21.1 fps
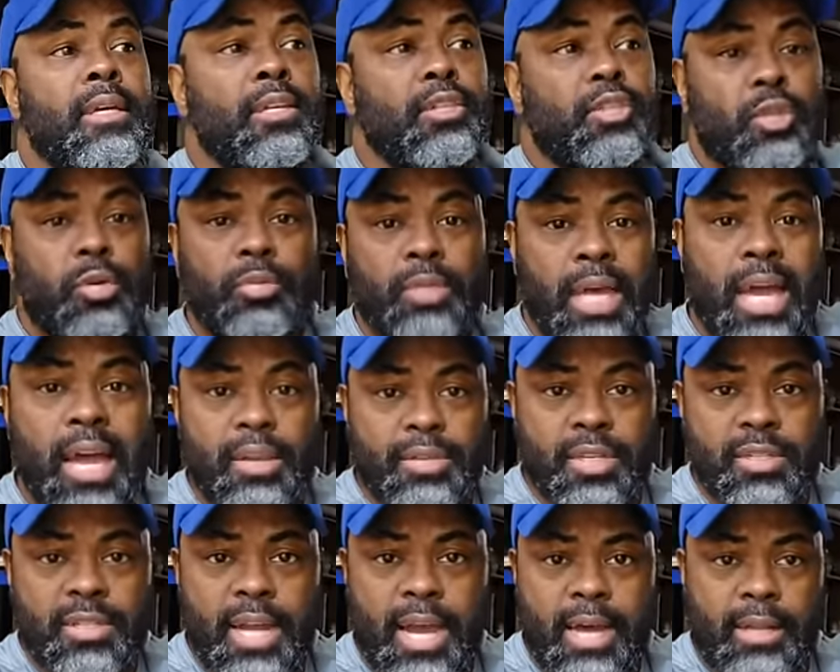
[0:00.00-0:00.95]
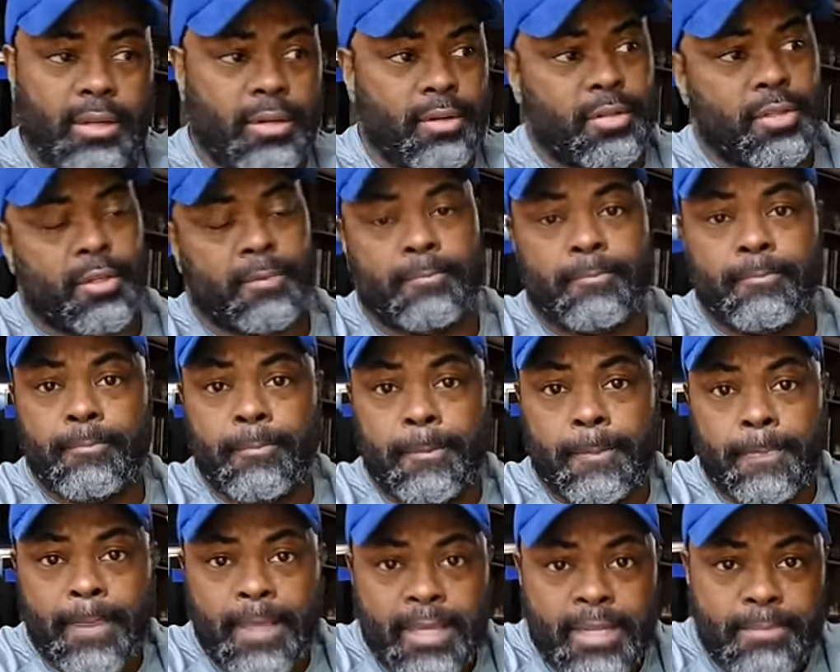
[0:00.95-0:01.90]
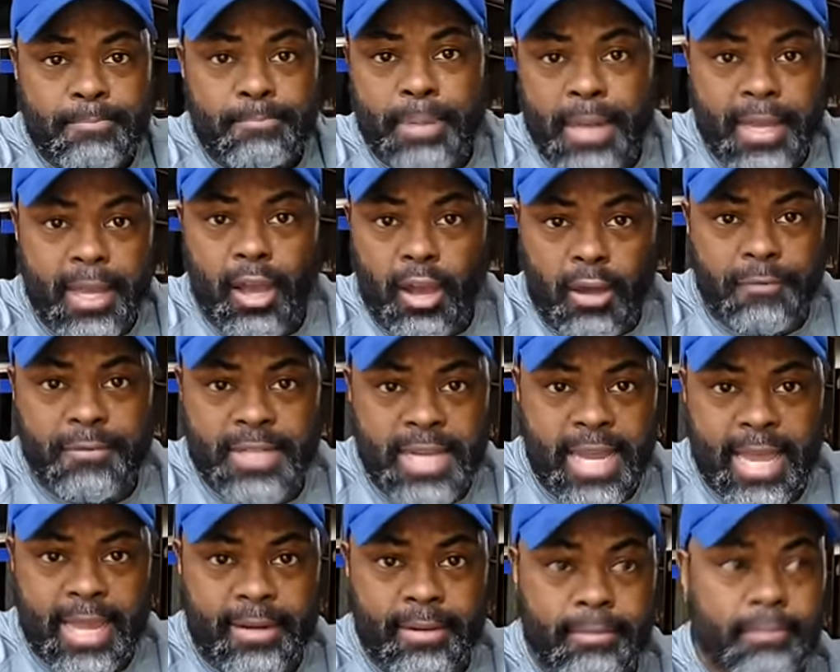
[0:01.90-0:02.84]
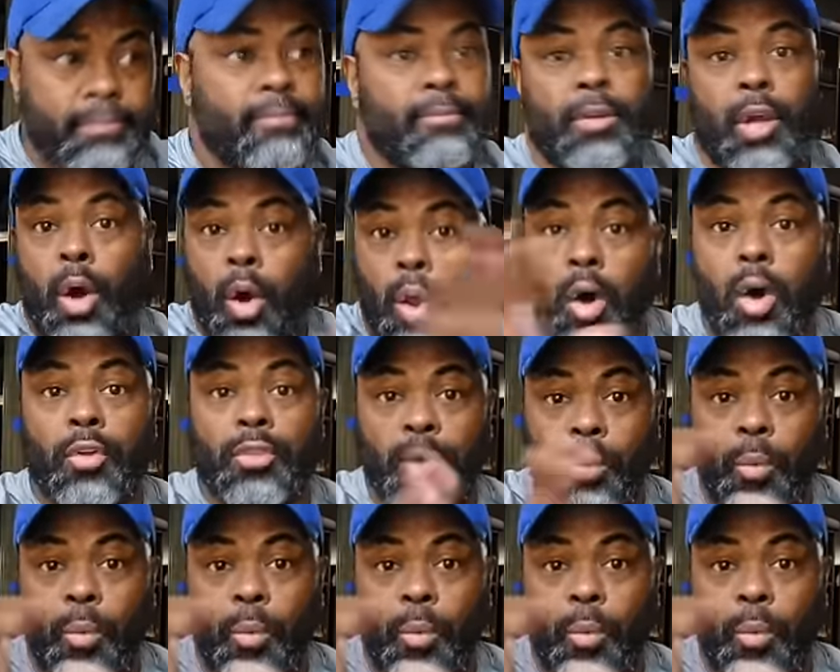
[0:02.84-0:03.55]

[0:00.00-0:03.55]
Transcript: $2,000 pay off debt. All the